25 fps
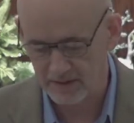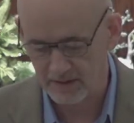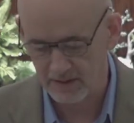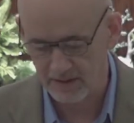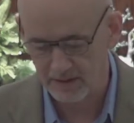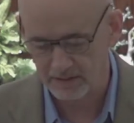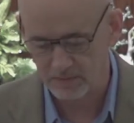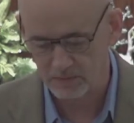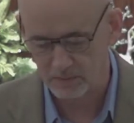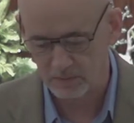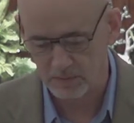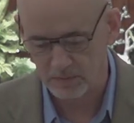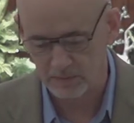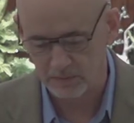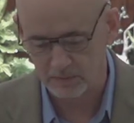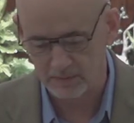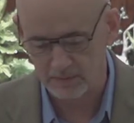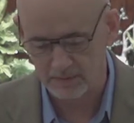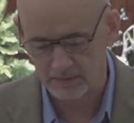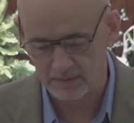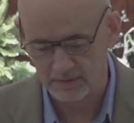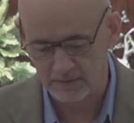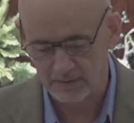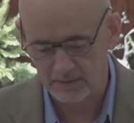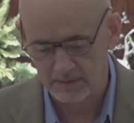God's Word
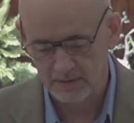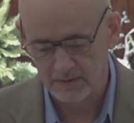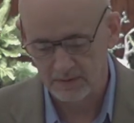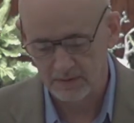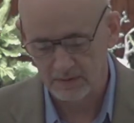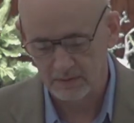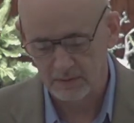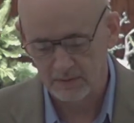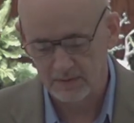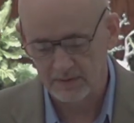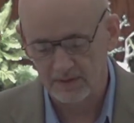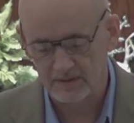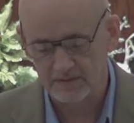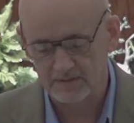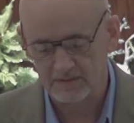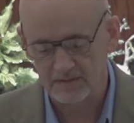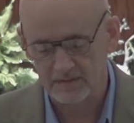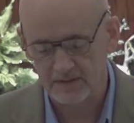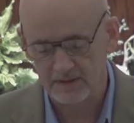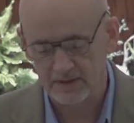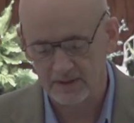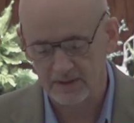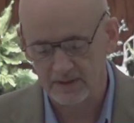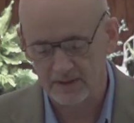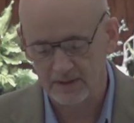with us
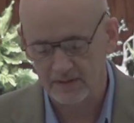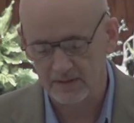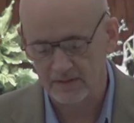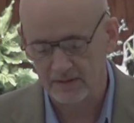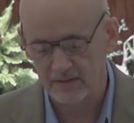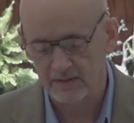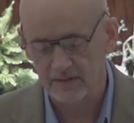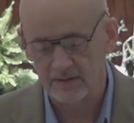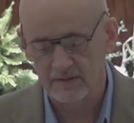again.